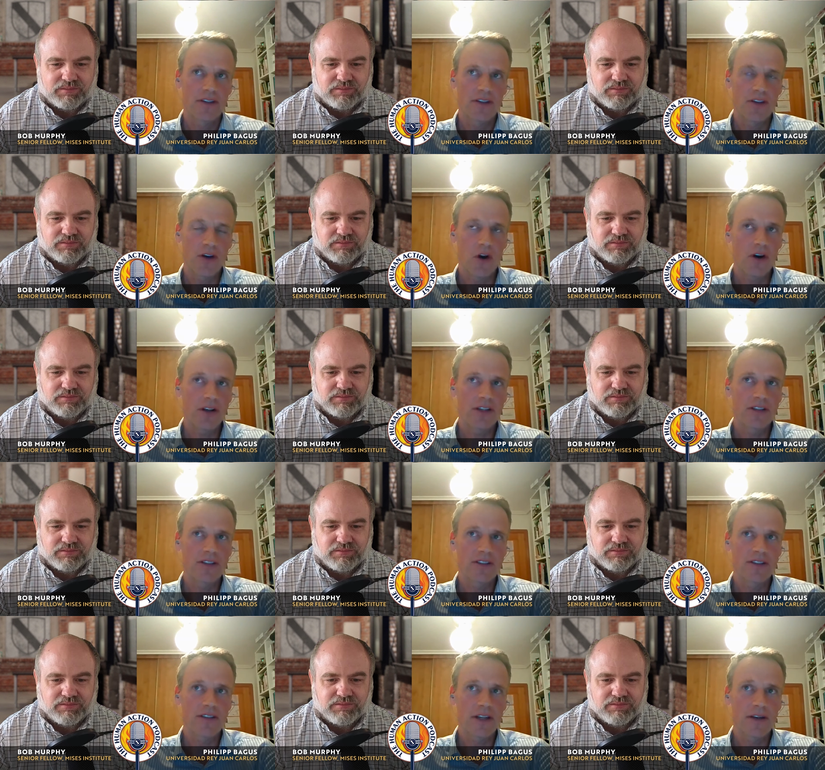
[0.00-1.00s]
Speaker 1: the
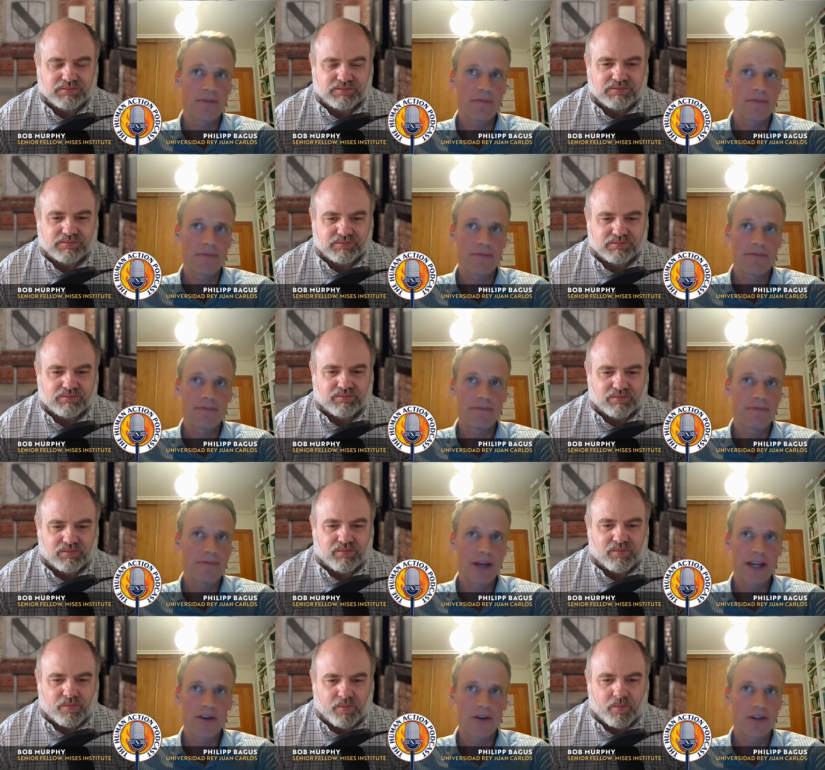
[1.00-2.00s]
audience that
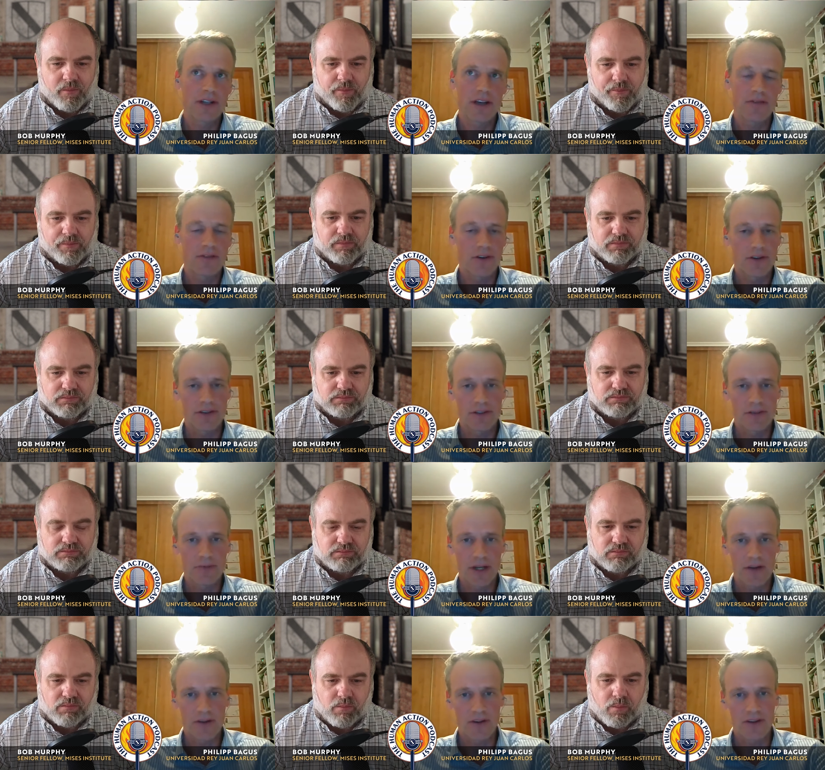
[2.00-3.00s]
may not have all this
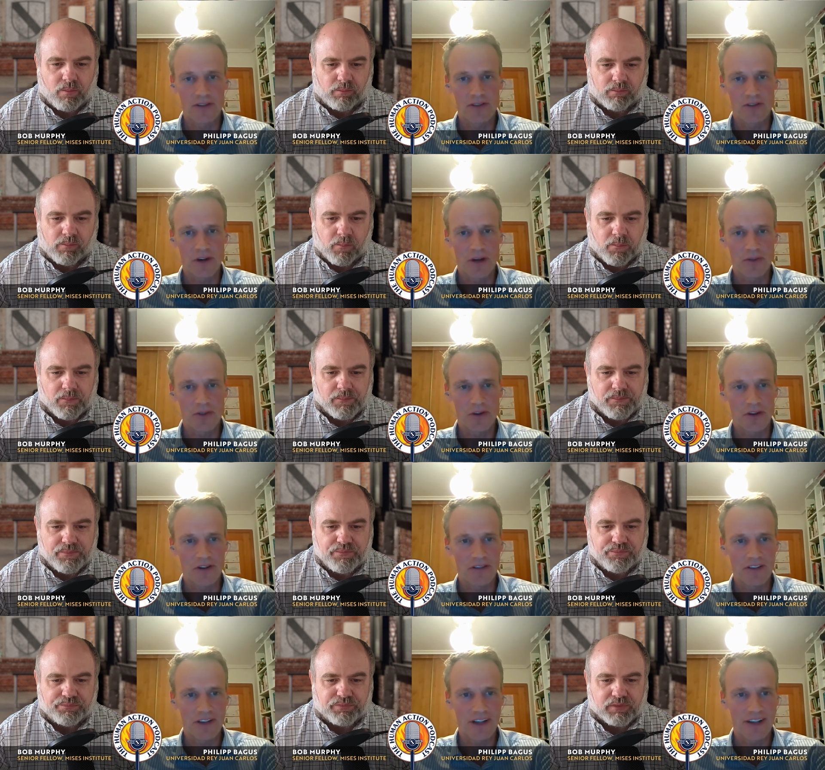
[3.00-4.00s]
background, so I'm
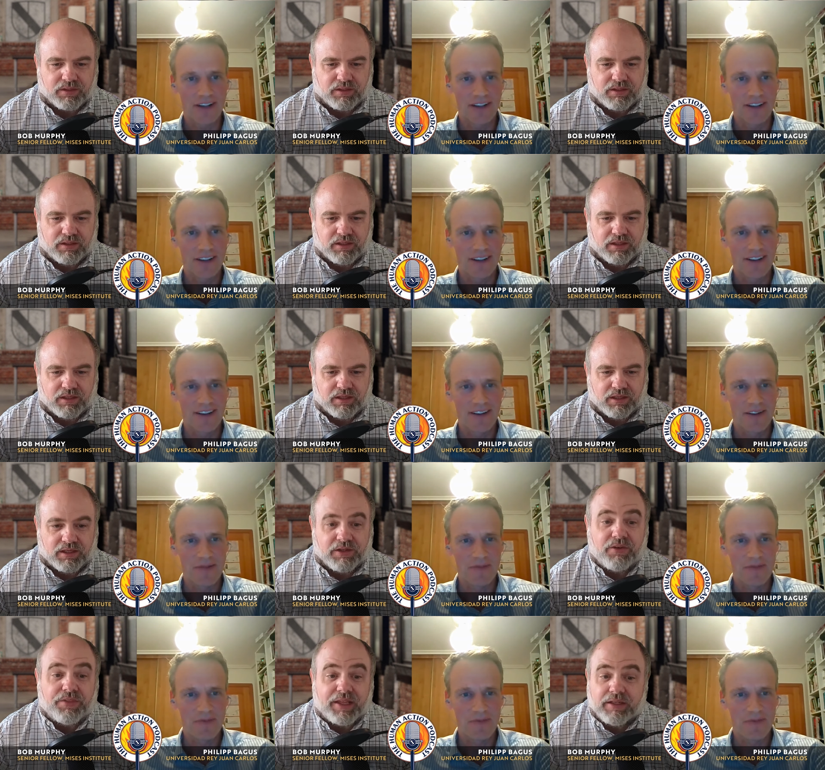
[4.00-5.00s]
sorry for that.
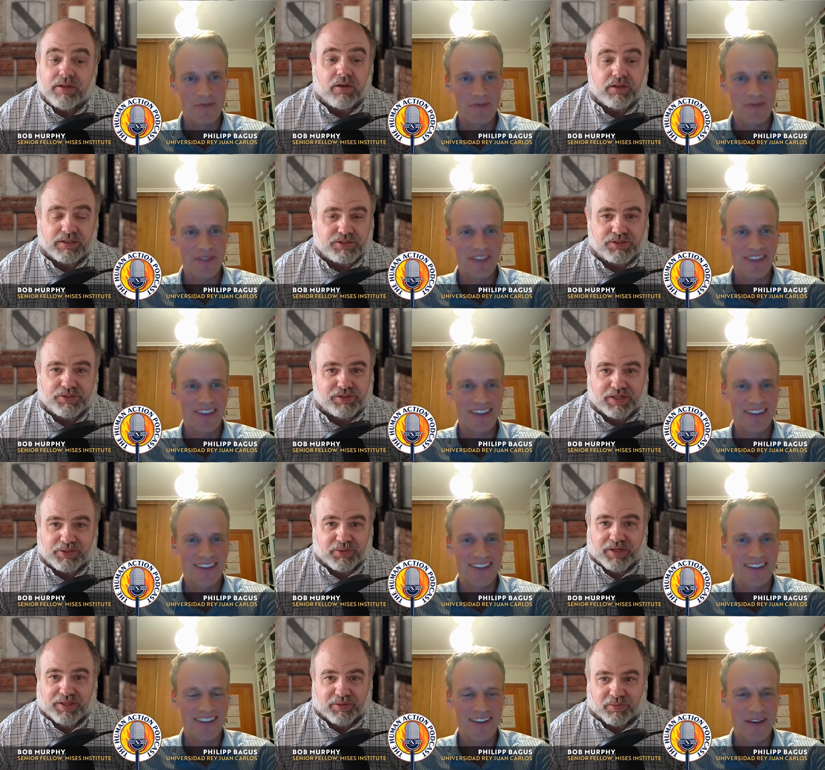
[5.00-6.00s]
Speaker 2: No, that no, is you're not
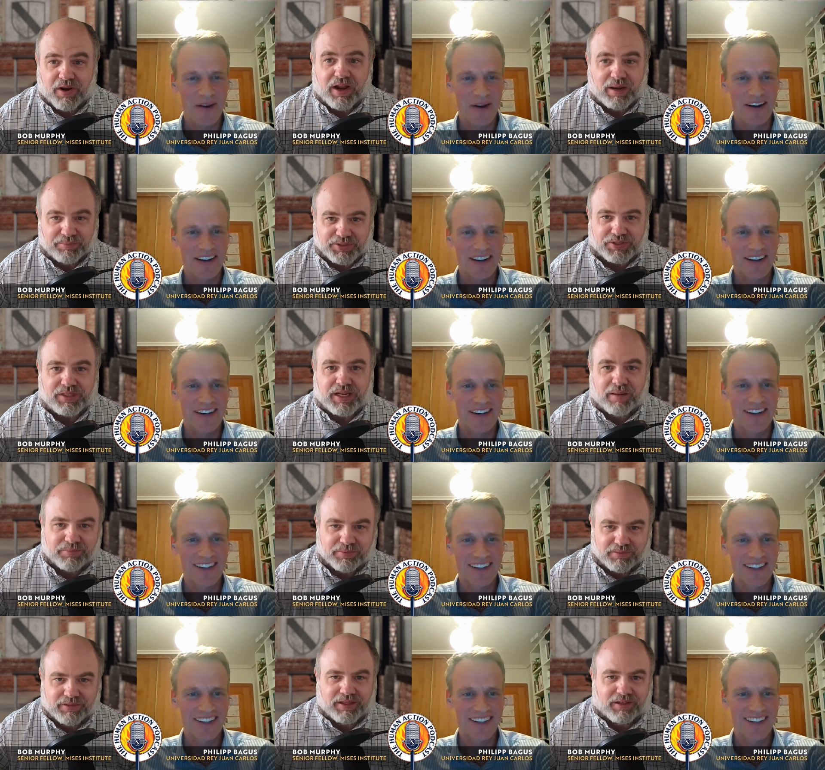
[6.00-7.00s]
doing anything wrong. I'm just
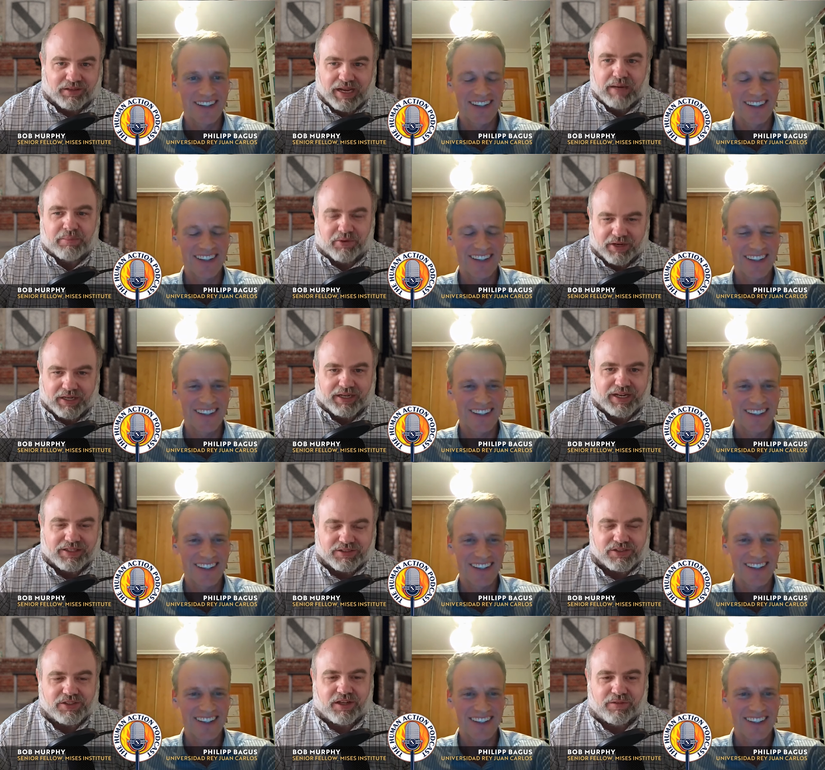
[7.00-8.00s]
I'm elaborating
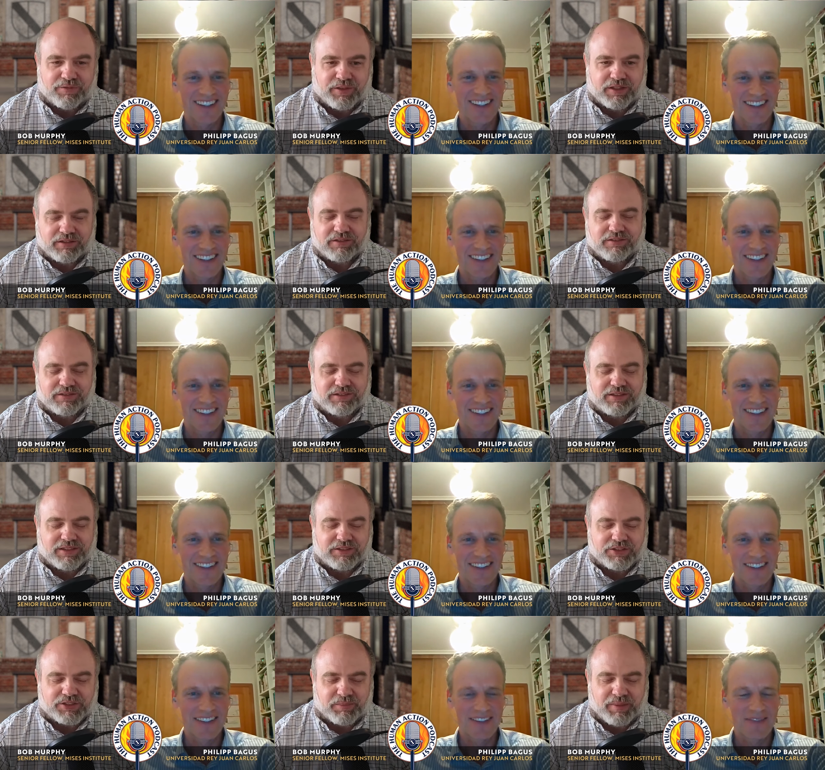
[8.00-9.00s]
on stuff that
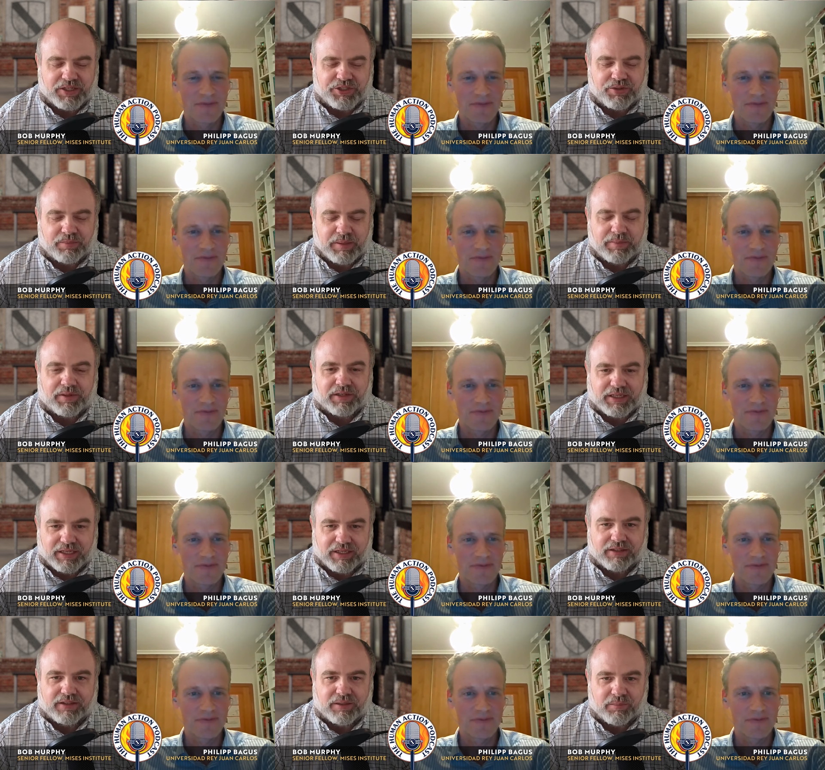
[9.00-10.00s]
yeah, just to make sure people are
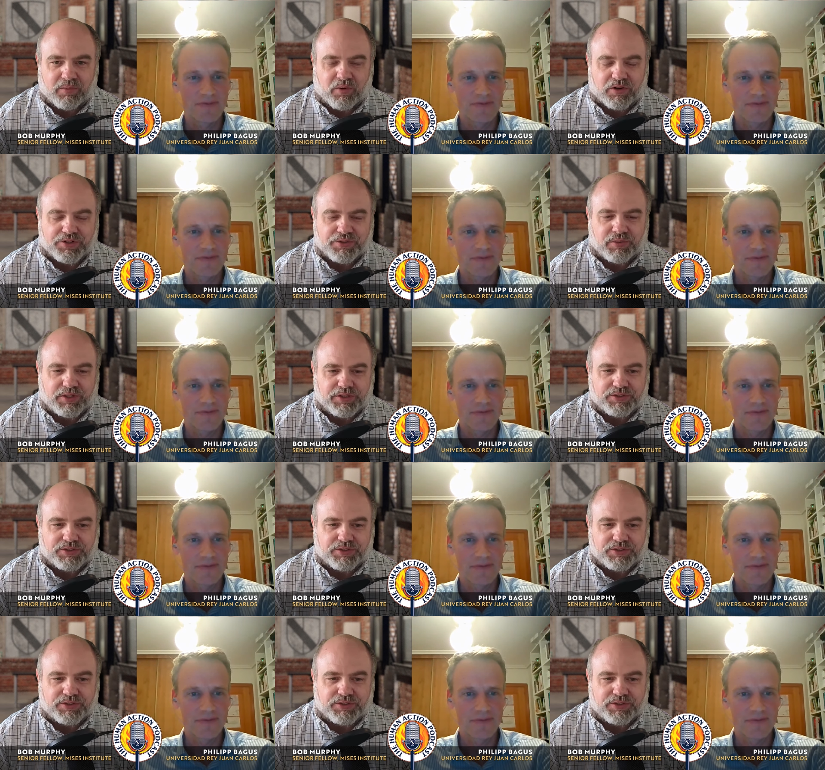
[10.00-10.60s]
getting the importance of what you're